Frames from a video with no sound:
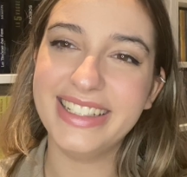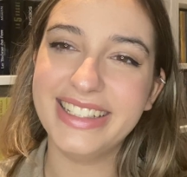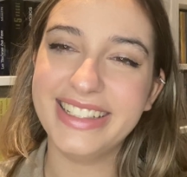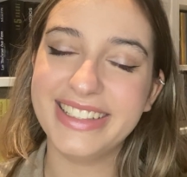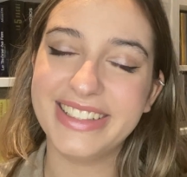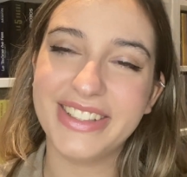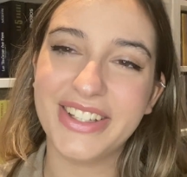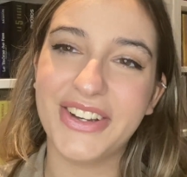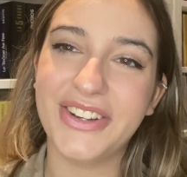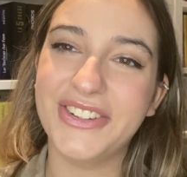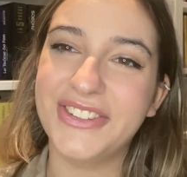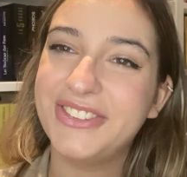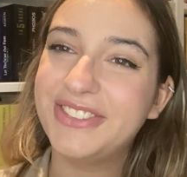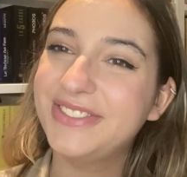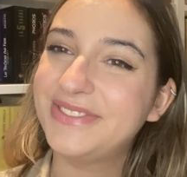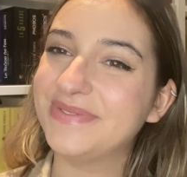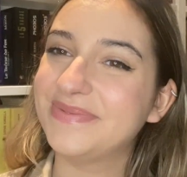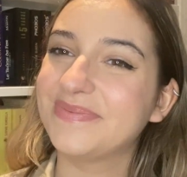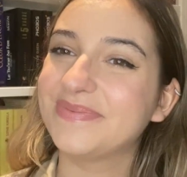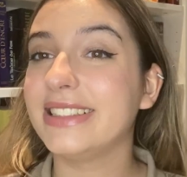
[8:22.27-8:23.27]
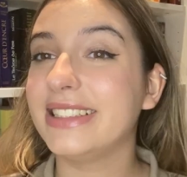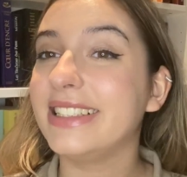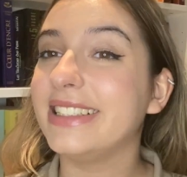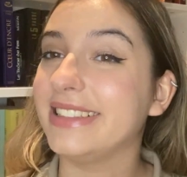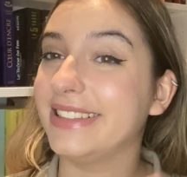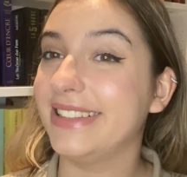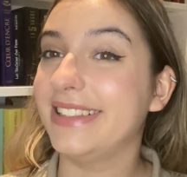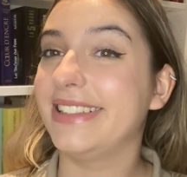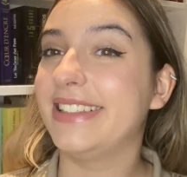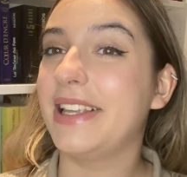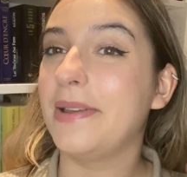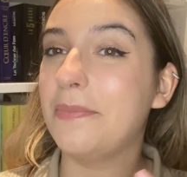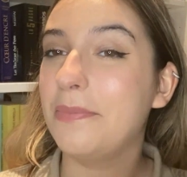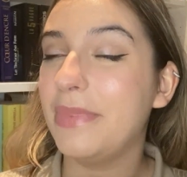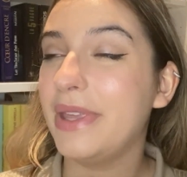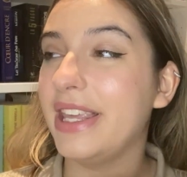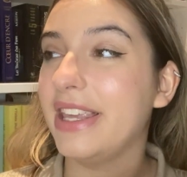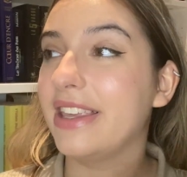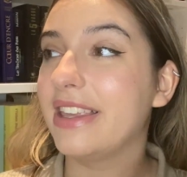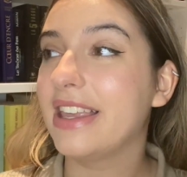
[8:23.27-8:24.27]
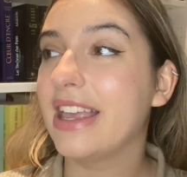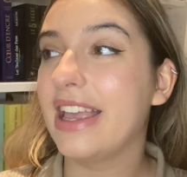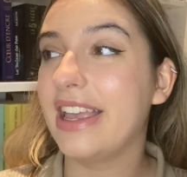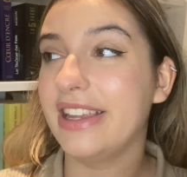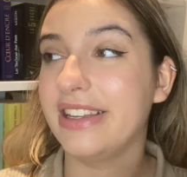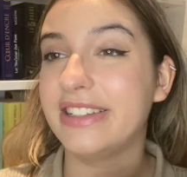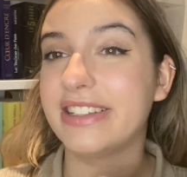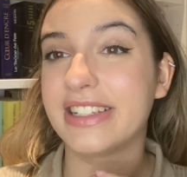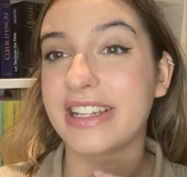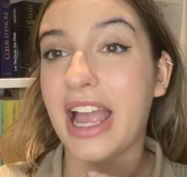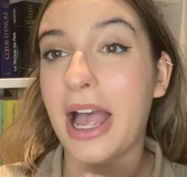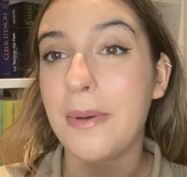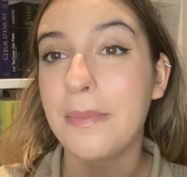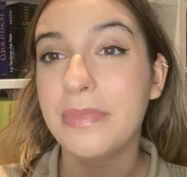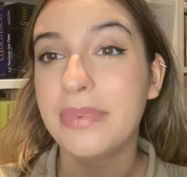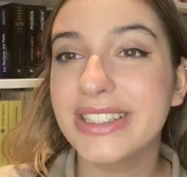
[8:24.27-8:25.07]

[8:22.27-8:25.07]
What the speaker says: so this is a big age gap.